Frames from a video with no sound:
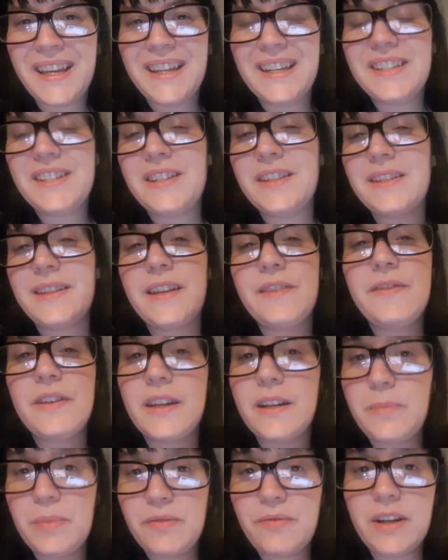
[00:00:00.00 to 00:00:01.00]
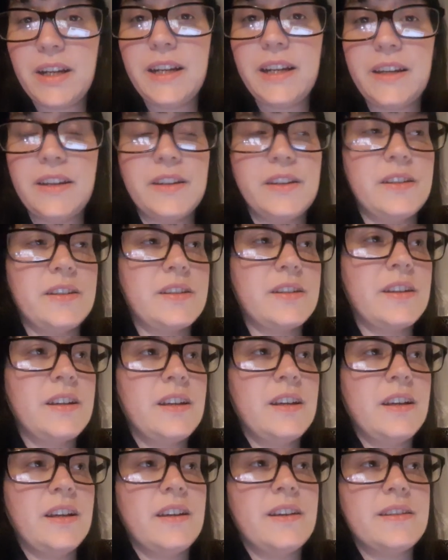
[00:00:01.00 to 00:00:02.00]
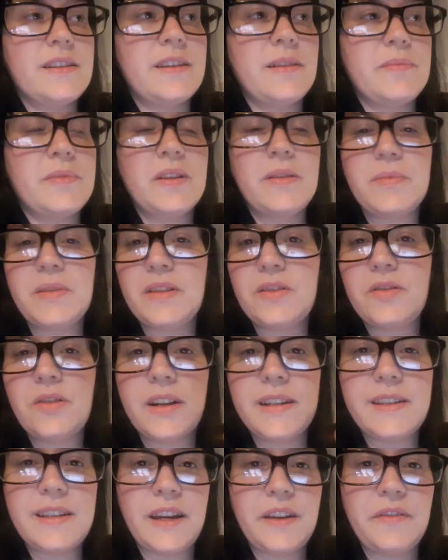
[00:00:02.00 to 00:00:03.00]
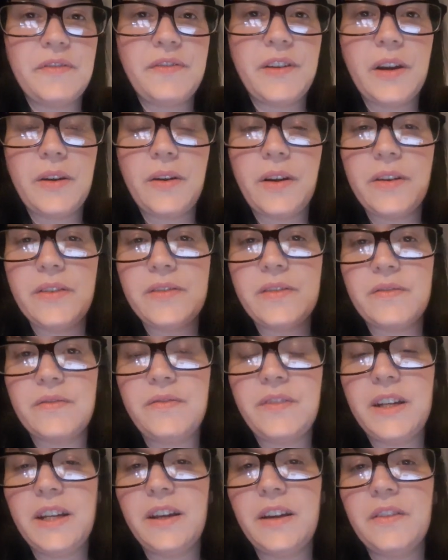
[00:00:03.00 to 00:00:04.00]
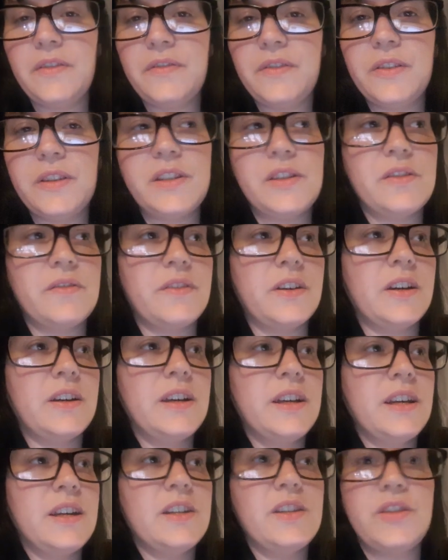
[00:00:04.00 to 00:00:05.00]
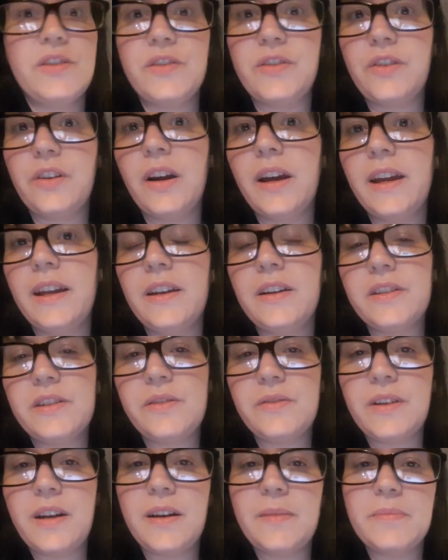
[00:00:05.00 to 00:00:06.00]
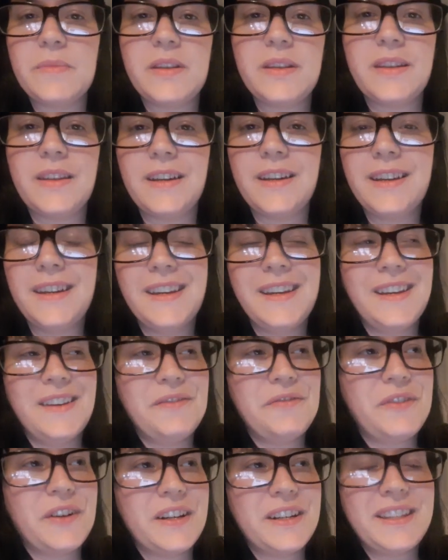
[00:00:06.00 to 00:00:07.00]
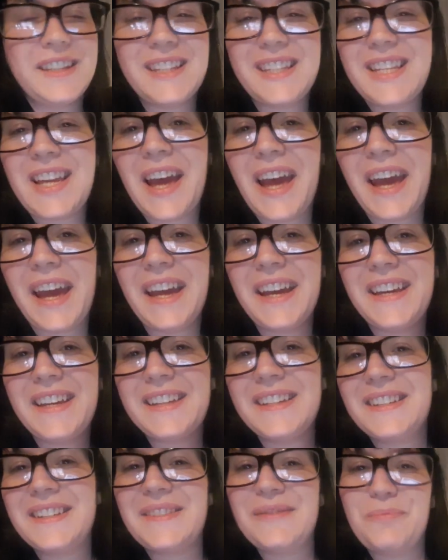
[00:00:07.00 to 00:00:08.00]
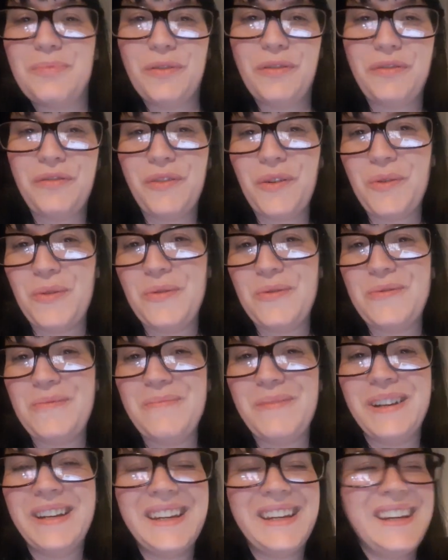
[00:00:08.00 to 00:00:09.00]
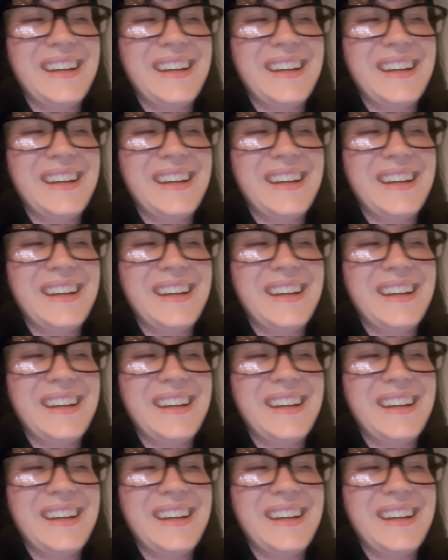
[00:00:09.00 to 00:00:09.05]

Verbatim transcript: And she's either going to be really good. Like, sometimes I try and take photos and video footage of her, and she's great. Like, she'll come to the front of the tank and she'll perform,